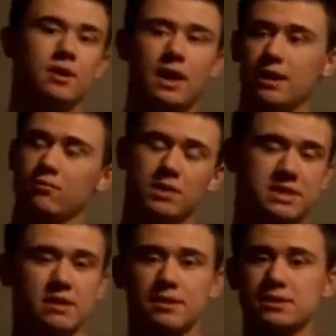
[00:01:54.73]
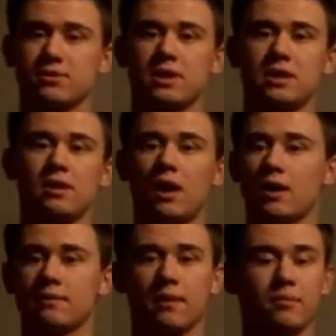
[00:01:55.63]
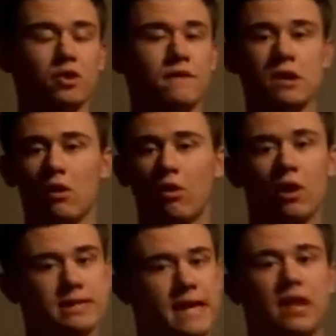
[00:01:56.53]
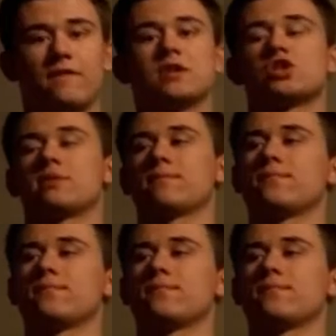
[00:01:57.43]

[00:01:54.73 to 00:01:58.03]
I didn't want to see it on screen, on a movie, or television.